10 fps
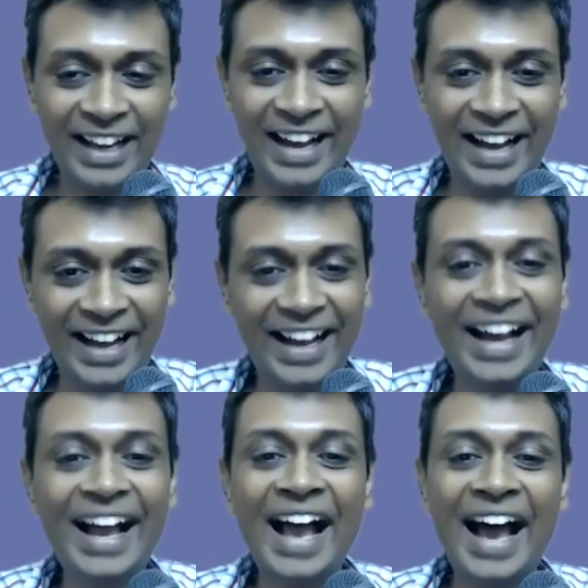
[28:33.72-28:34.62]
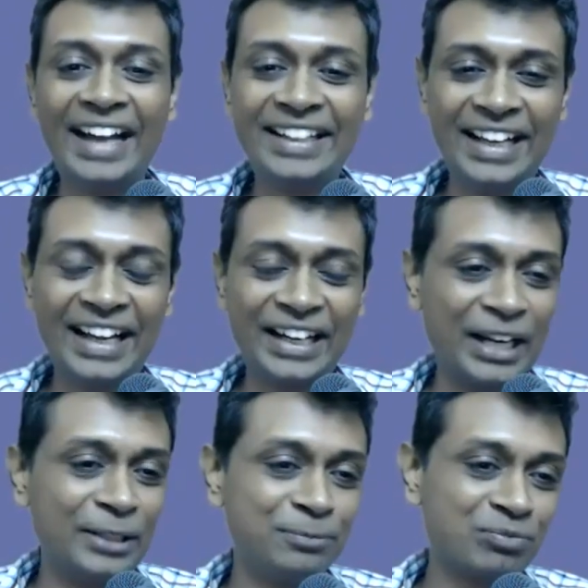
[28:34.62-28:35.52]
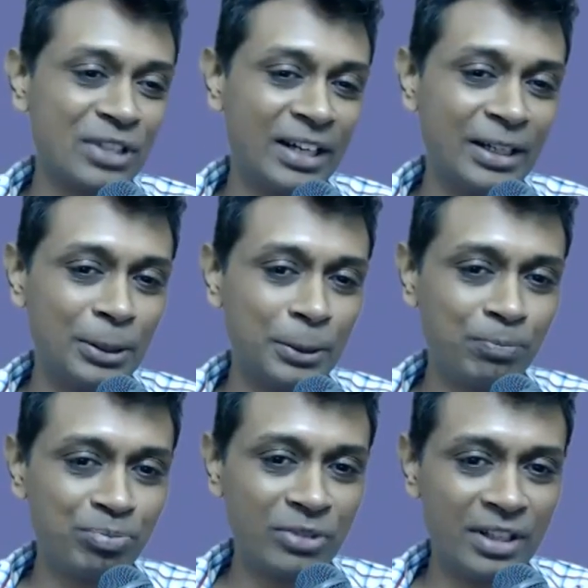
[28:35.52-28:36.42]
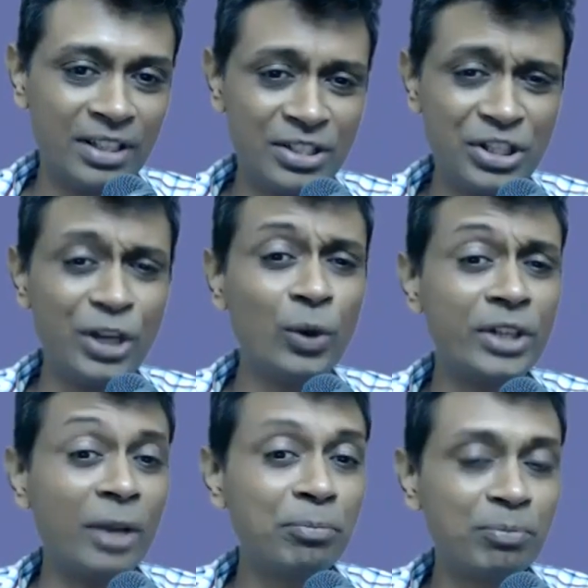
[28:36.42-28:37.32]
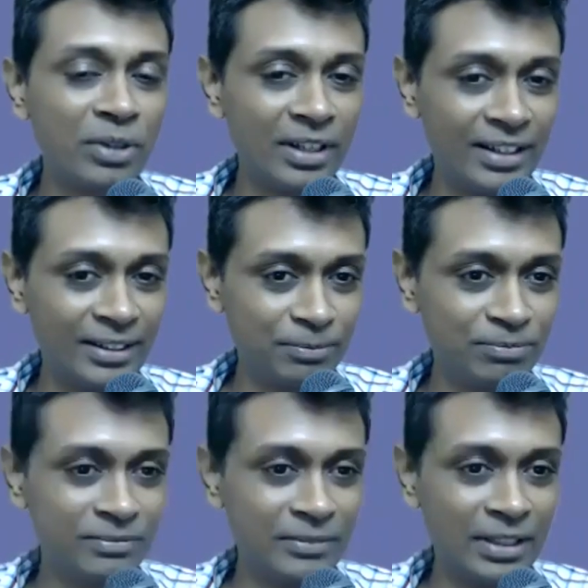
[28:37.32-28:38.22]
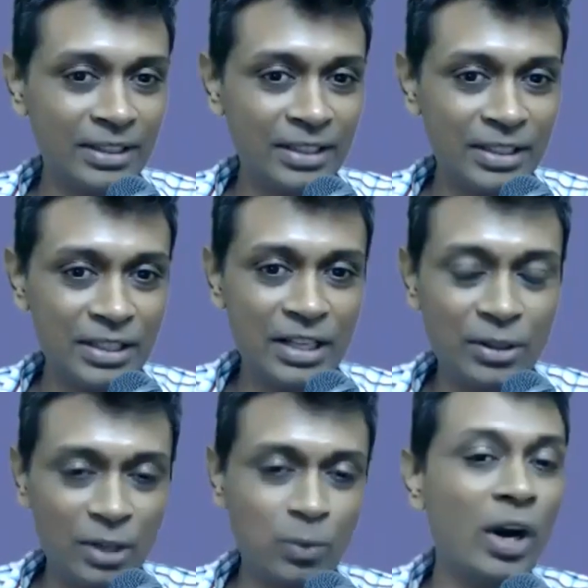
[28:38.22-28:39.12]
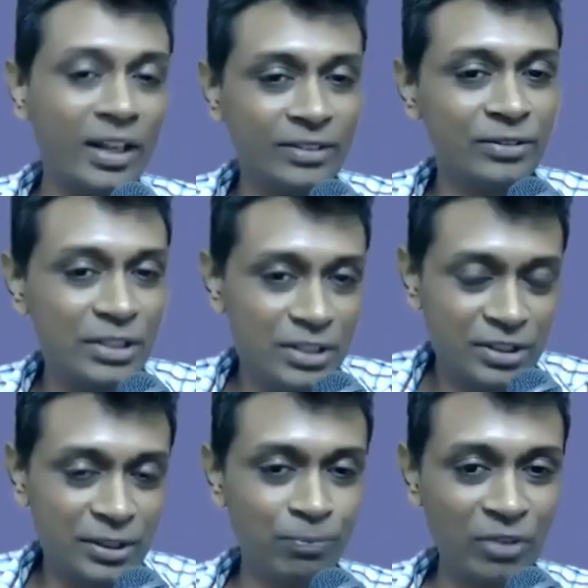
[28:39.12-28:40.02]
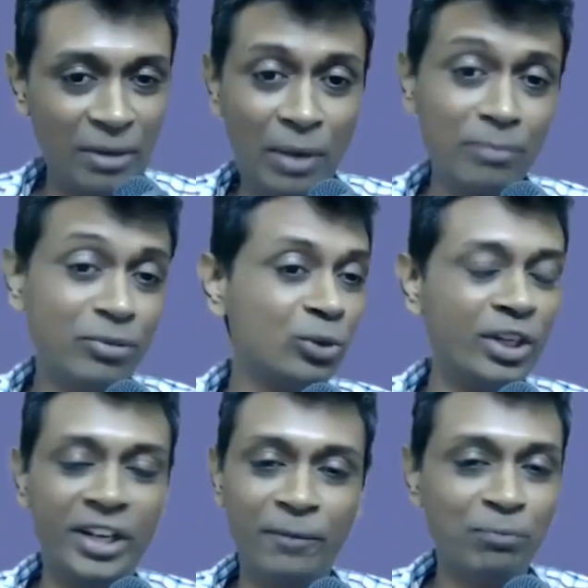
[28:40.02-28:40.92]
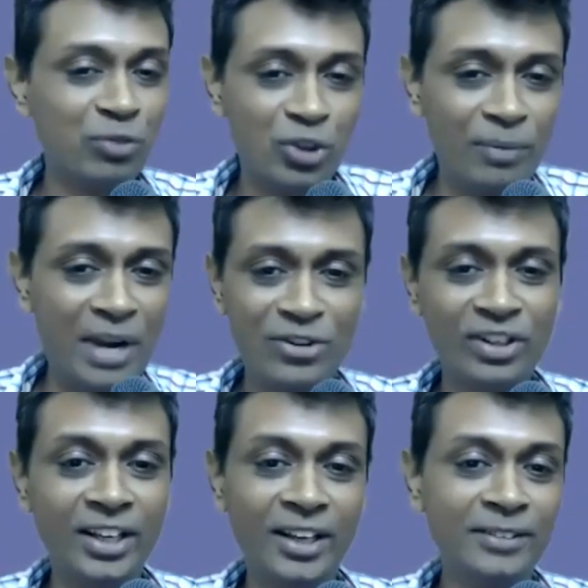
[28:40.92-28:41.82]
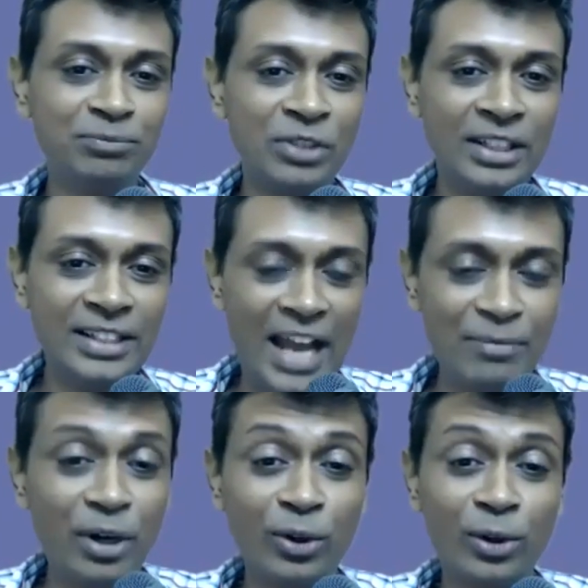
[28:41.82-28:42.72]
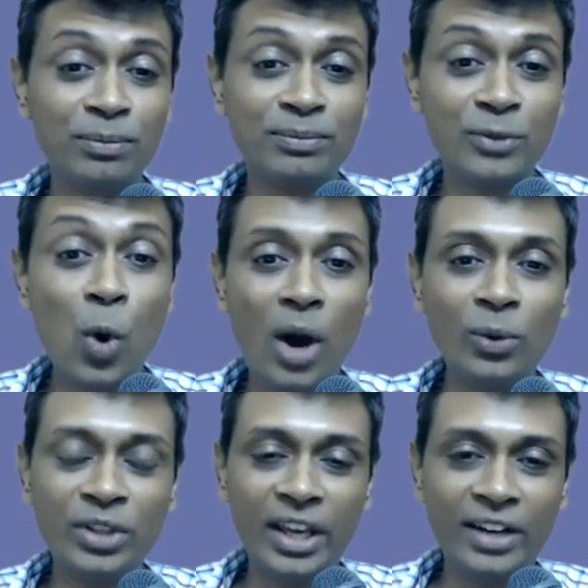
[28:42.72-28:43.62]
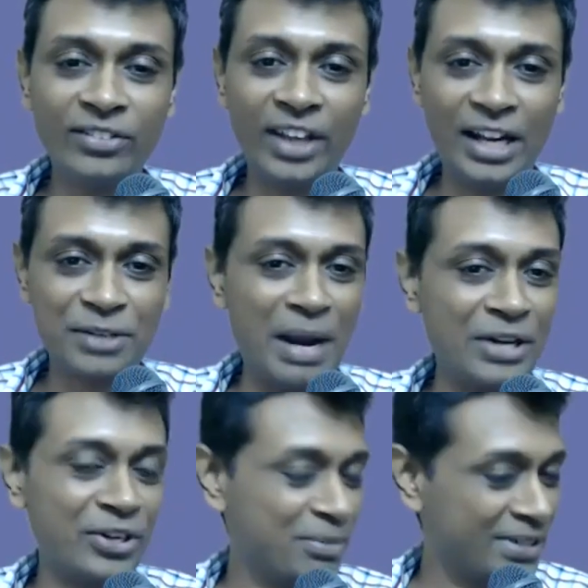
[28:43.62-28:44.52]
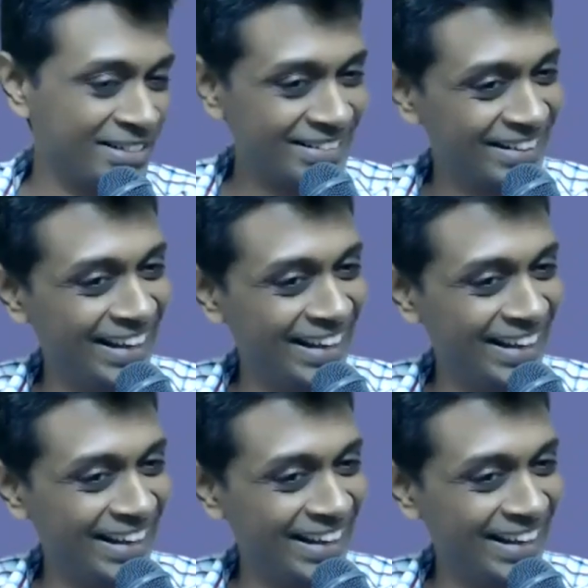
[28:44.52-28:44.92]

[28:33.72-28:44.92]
I think our uh, uh, the, the, stereotype uh, the, that that work that just um, I'm, I'm South Indian, so I'm naturally I'm not going to go out there and say I'll smash your business,